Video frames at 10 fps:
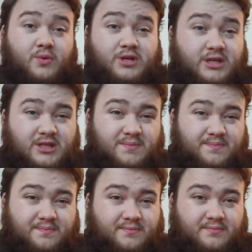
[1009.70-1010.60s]
which is,
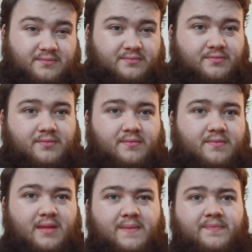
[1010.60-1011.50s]

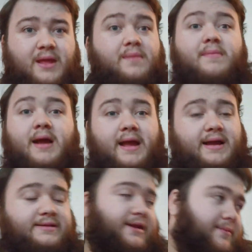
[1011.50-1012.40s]
in
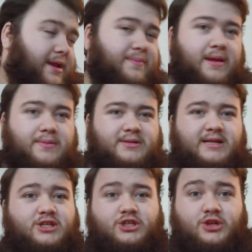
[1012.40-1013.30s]
my eyes and in many people's
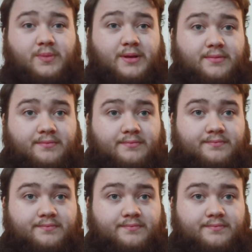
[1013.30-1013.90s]
eyes, stupid.